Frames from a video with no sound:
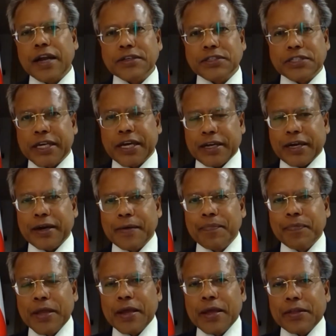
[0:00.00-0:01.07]
Russia.
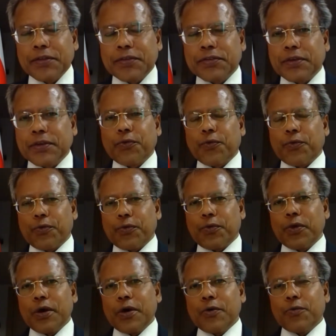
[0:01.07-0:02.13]
It's the,
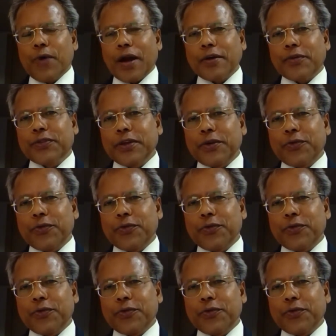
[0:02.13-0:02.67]
one of